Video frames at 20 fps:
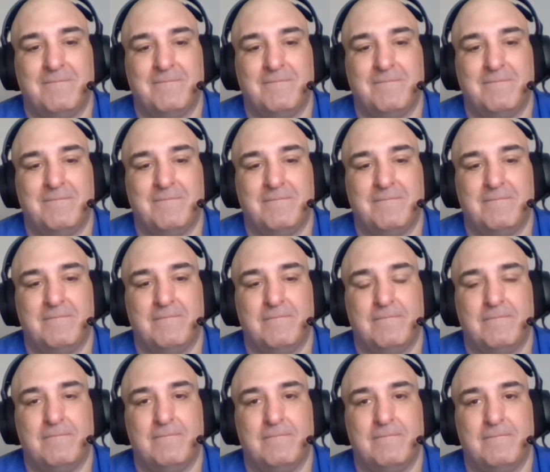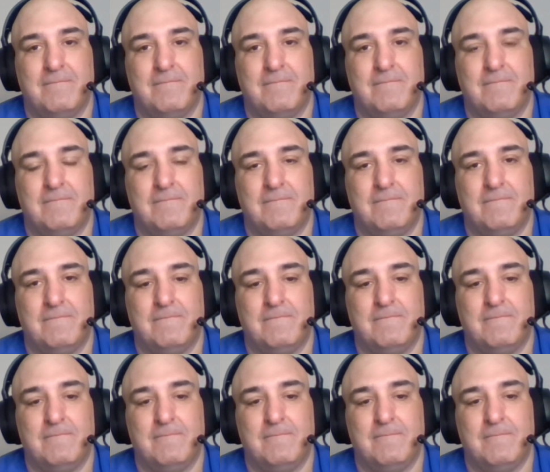
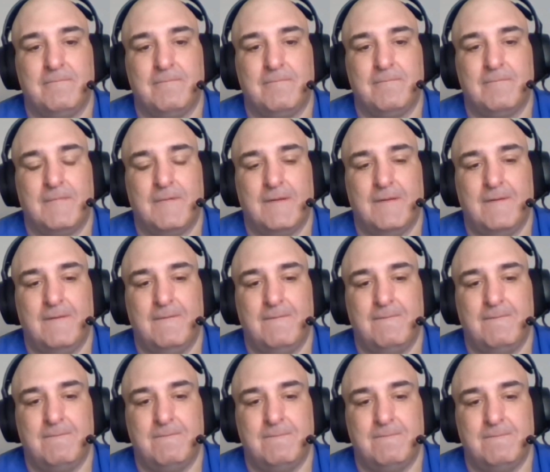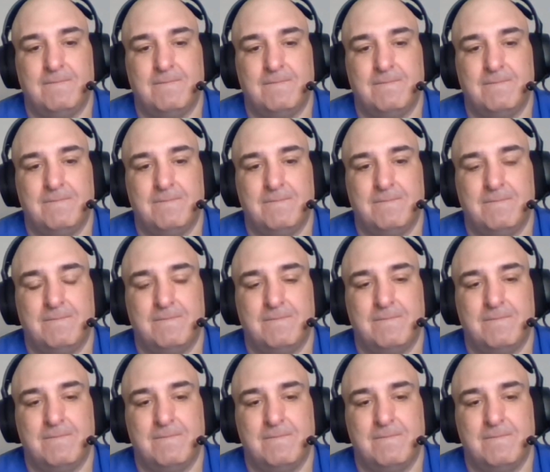(silent)